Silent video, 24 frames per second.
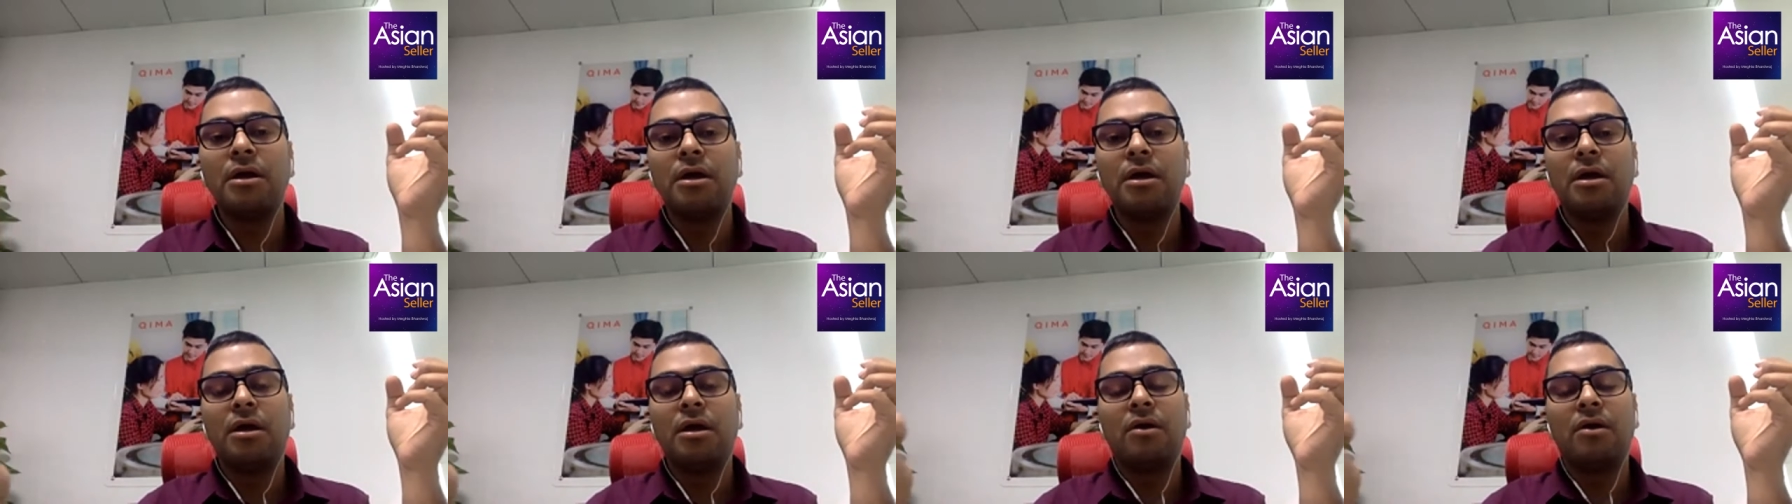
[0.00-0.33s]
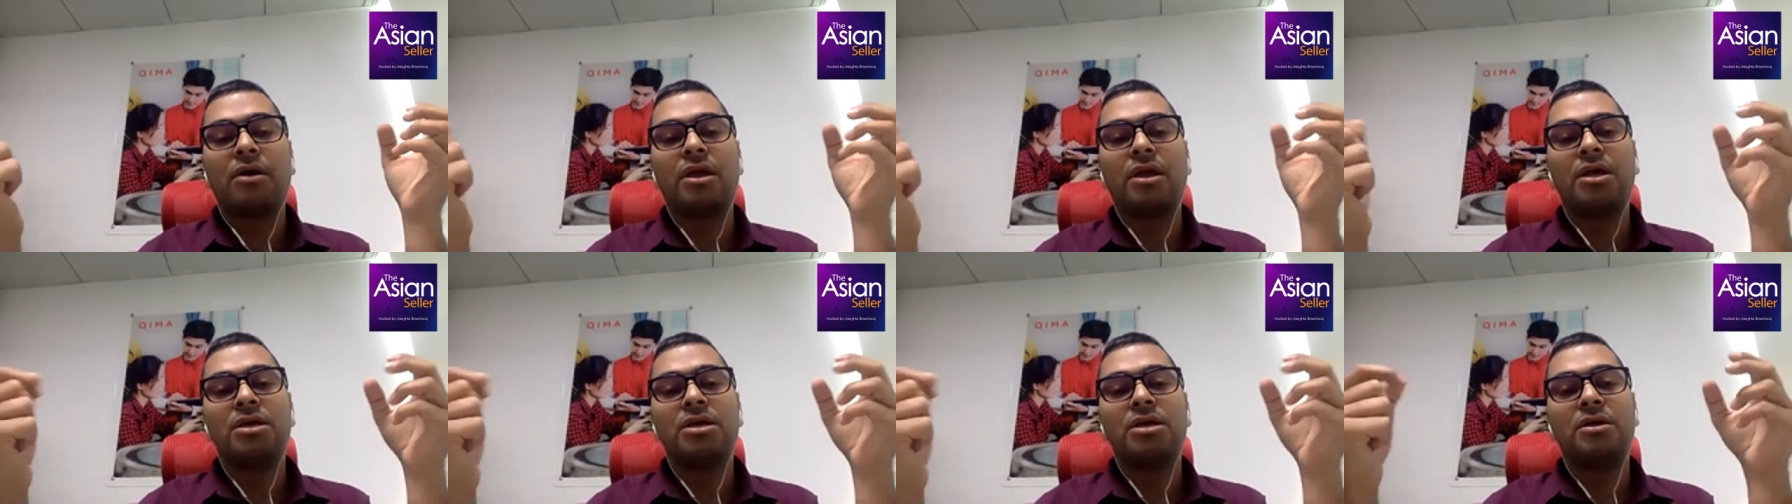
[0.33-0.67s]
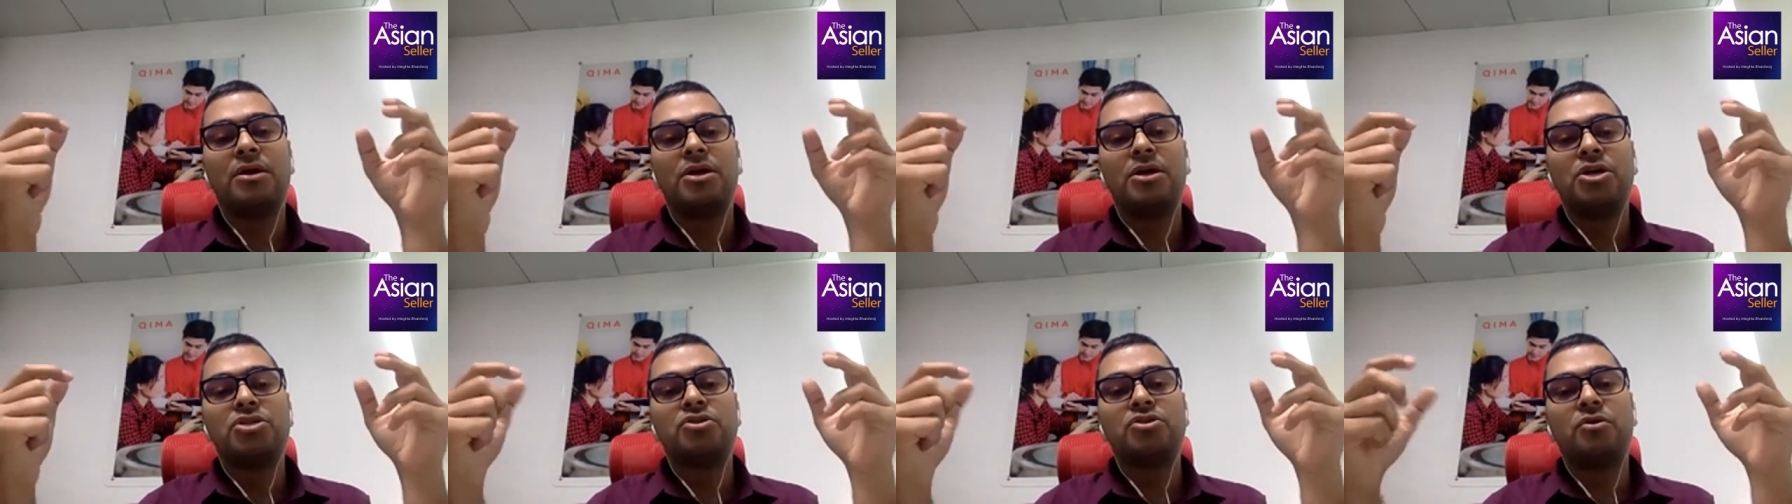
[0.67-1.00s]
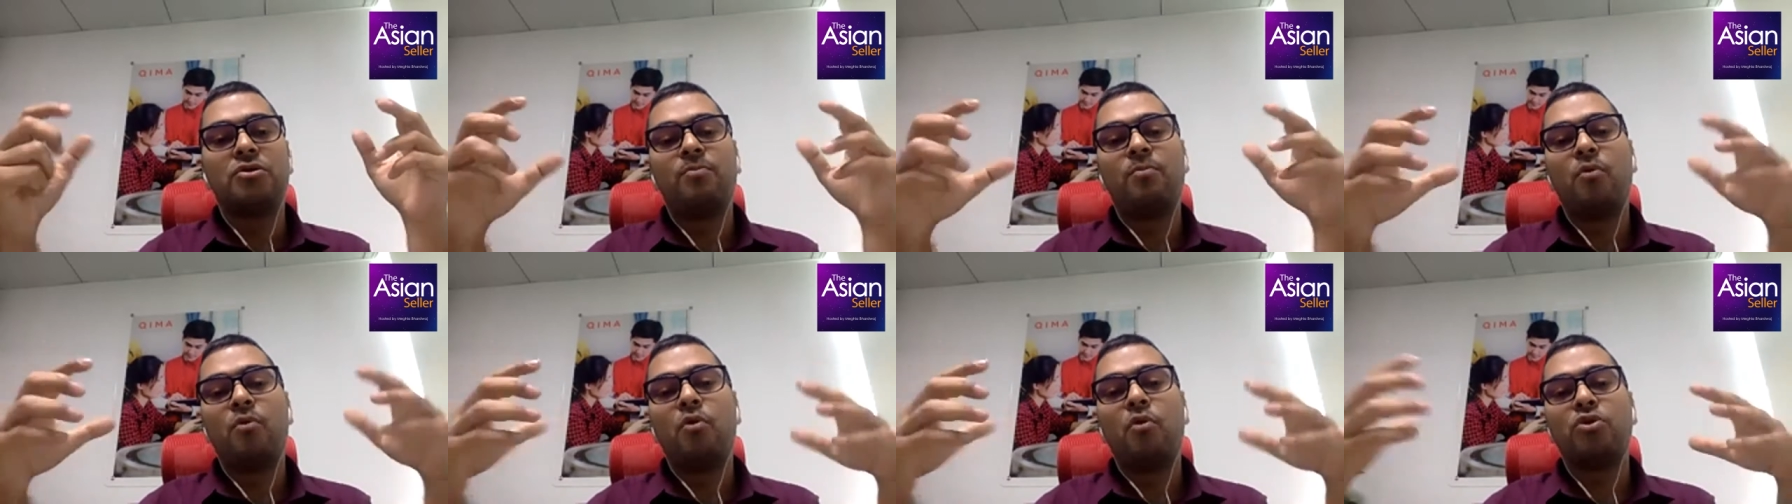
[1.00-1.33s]
Okay, so
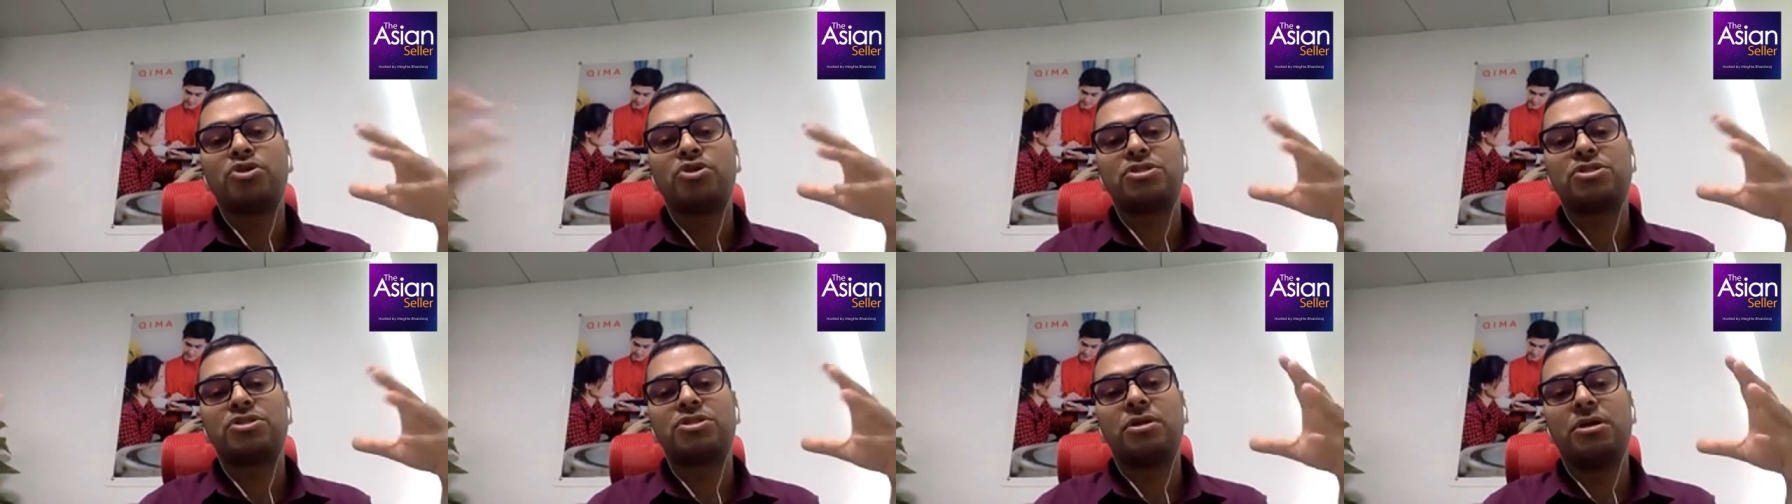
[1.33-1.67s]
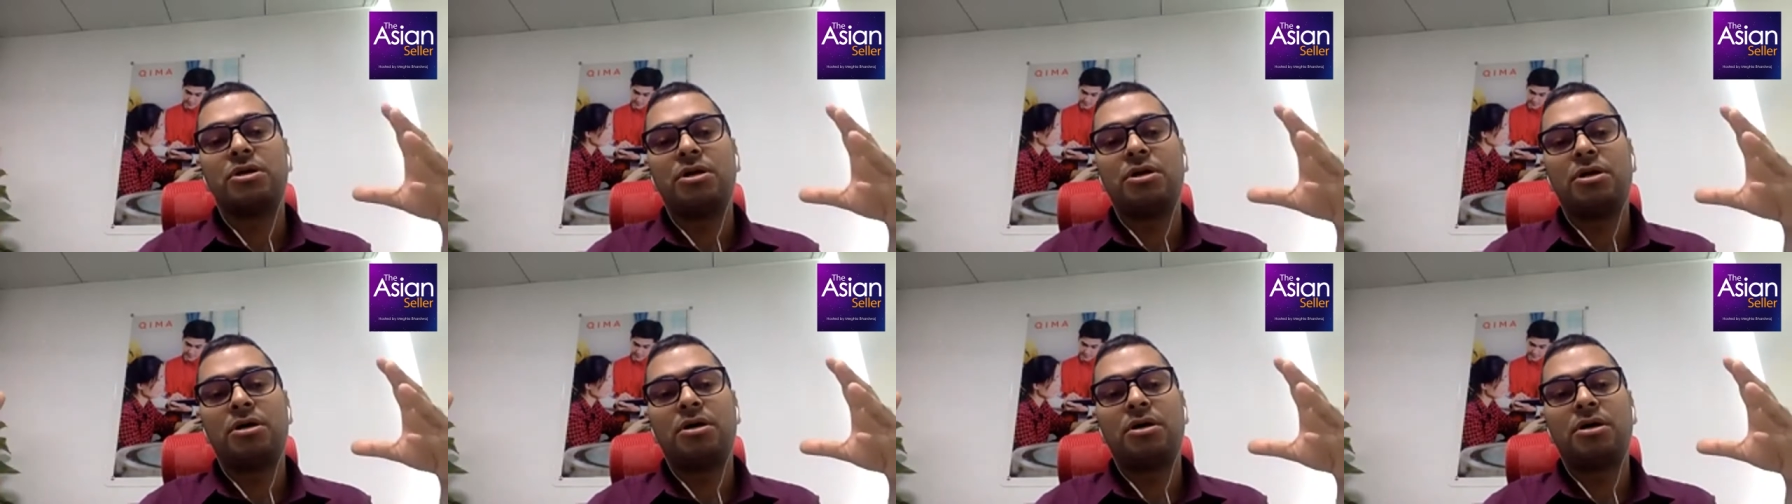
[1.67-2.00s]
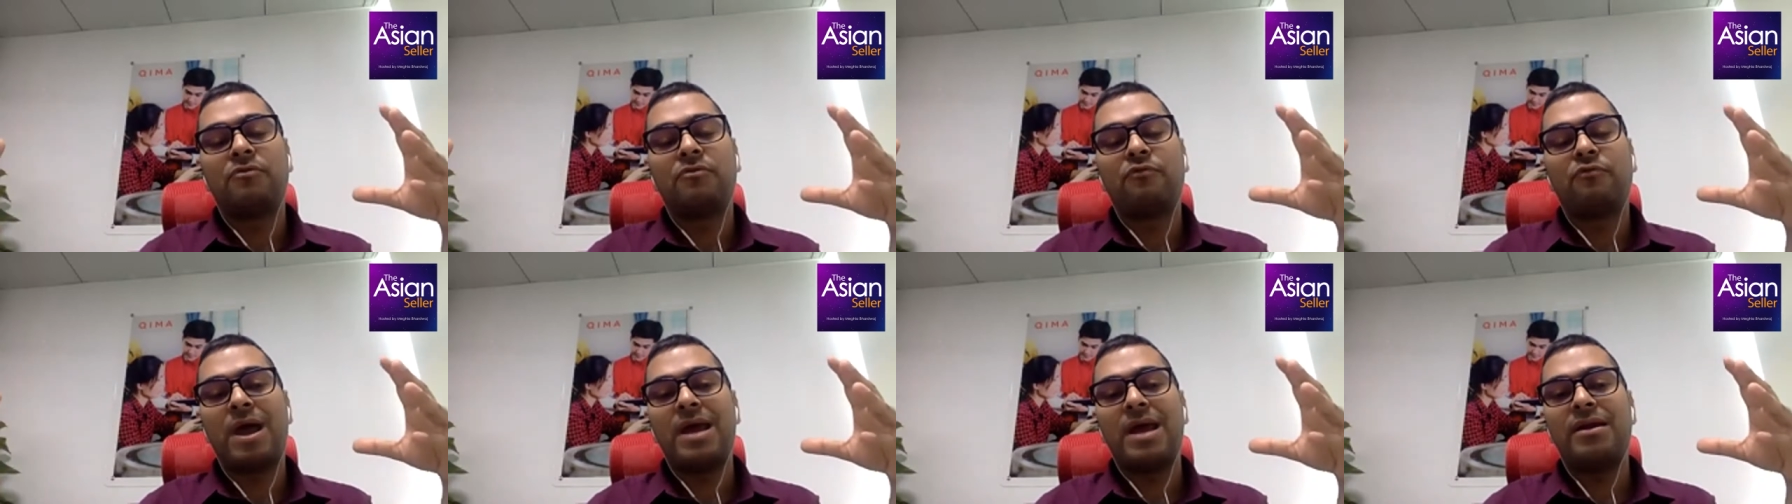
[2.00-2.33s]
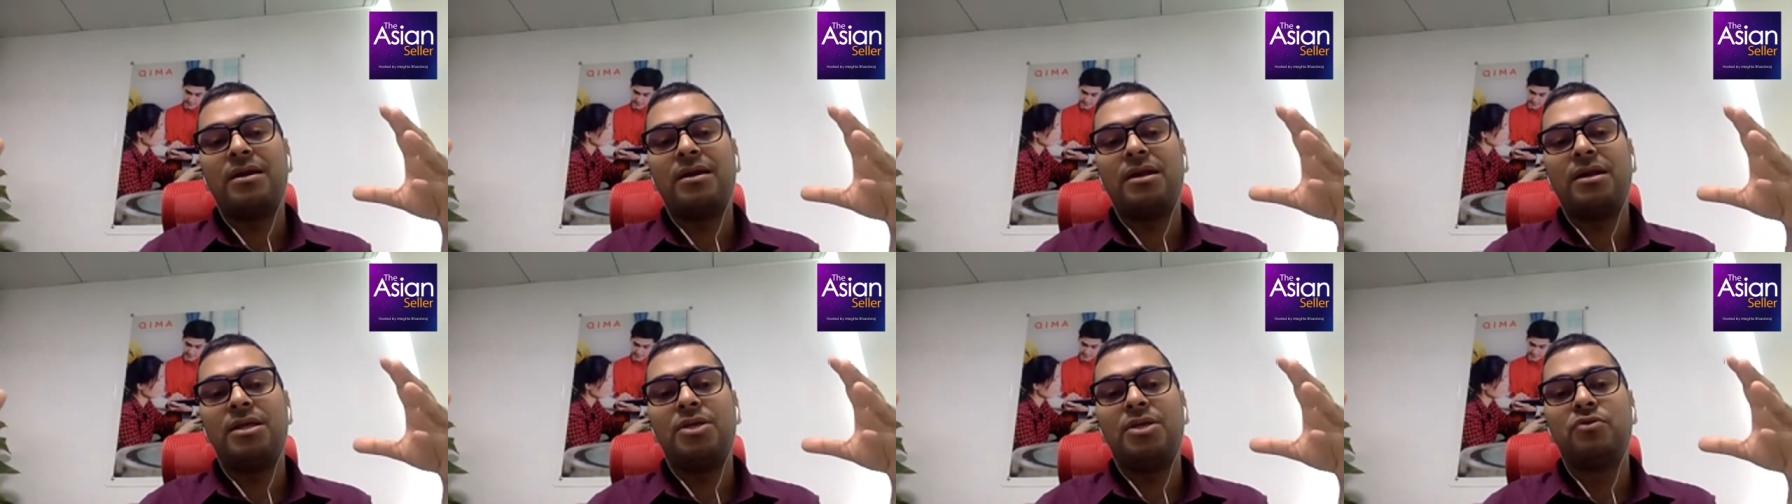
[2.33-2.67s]
most widely